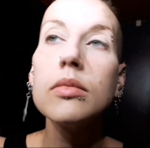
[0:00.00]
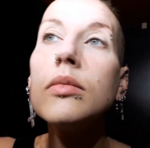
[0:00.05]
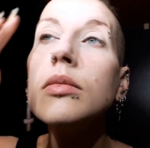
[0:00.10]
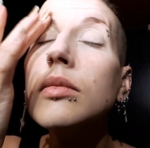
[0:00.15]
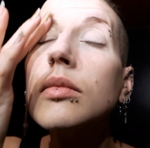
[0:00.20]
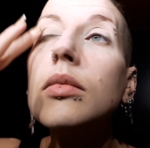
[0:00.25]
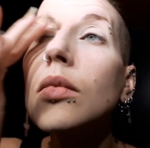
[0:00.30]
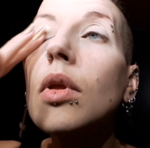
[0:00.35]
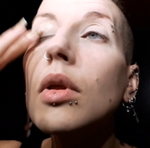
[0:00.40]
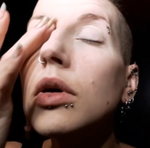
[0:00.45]

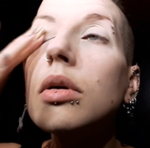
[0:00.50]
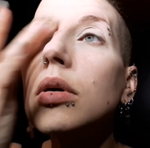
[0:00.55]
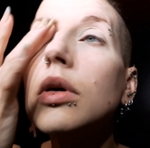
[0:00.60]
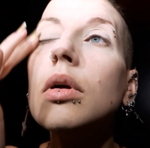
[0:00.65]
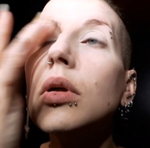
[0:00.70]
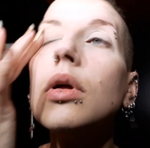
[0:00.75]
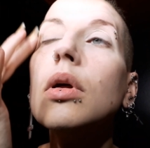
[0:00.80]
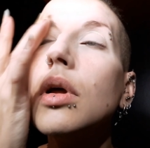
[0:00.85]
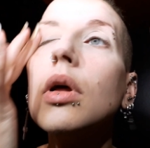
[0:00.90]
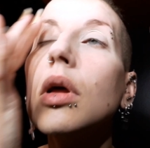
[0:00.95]
Shadow
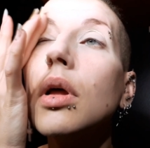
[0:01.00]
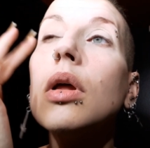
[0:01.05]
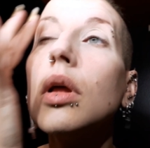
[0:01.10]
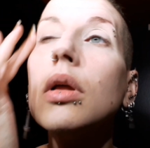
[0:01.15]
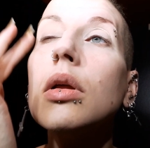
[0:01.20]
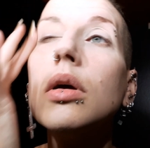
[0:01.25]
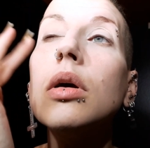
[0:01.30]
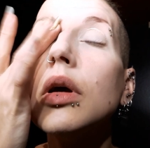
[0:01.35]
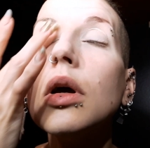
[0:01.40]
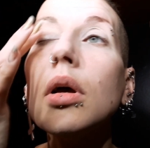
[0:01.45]
Insurance
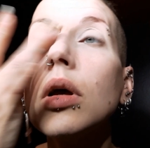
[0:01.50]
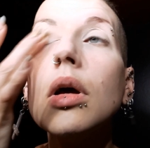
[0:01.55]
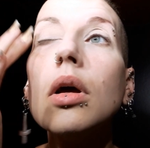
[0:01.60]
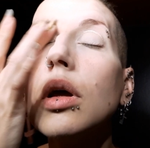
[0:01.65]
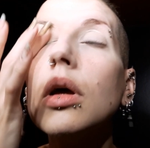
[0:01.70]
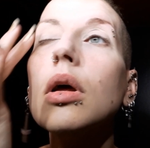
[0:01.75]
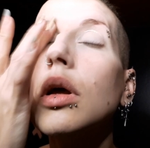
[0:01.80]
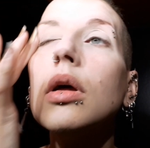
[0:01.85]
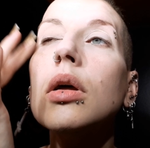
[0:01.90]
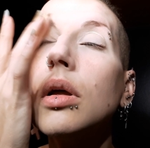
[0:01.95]
by Too
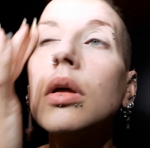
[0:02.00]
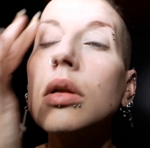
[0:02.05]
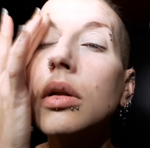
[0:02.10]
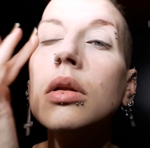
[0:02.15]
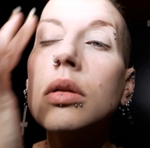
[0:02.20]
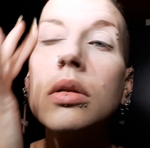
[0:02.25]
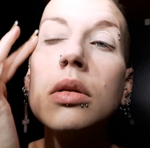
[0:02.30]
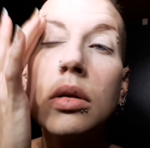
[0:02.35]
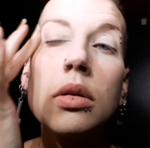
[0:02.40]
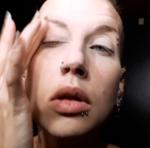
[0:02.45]
Faced.
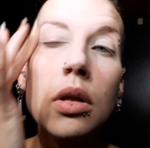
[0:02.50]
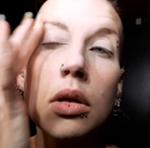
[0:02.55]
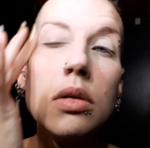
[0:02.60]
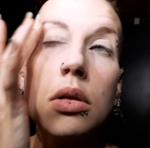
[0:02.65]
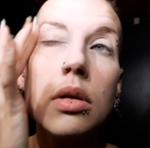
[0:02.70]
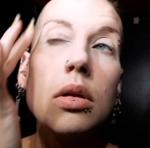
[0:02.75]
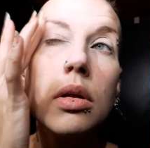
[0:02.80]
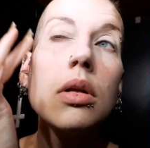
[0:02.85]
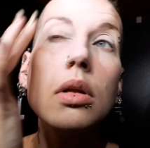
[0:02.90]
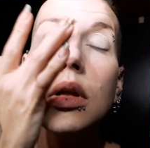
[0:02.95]
It
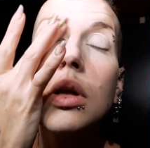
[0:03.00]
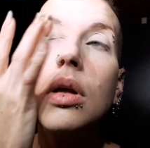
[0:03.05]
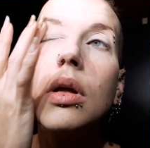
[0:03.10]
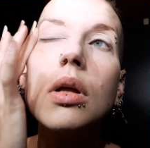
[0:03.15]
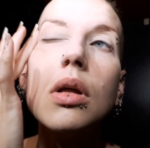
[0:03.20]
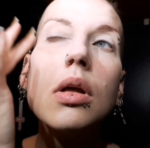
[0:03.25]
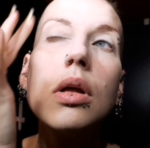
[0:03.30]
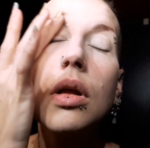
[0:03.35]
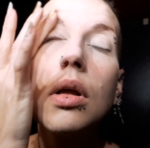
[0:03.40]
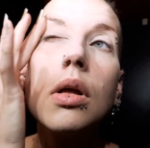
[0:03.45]
is
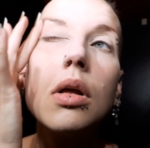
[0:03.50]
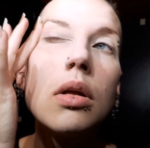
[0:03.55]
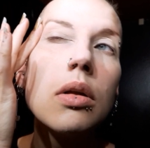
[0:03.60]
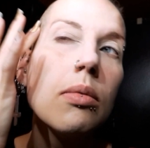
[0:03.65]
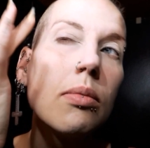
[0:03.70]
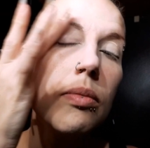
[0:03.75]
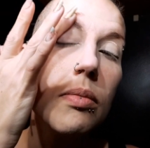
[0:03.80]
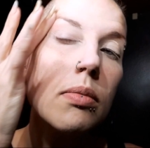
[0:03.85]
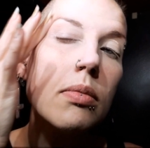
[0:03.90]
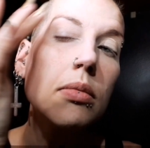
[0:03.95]
awesome, and if
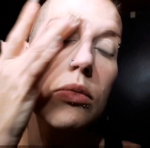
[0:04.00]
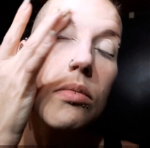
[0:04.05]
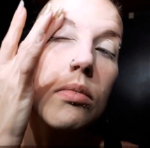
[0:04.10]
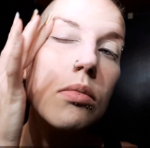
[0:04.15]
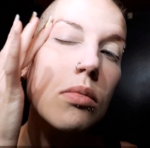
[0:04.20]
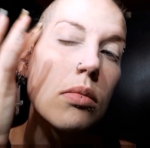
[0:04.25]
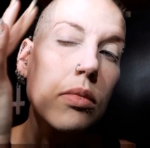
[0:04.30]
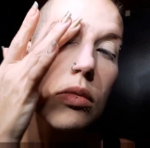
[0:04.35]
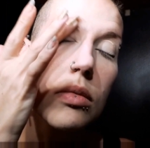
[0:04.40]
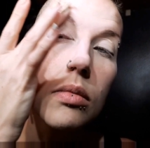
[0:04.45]
you're going to be
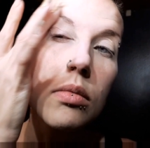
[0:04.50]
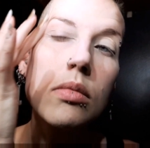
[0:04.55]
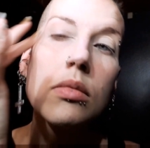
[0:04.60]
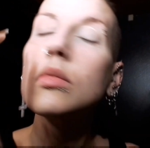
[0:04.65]
wearing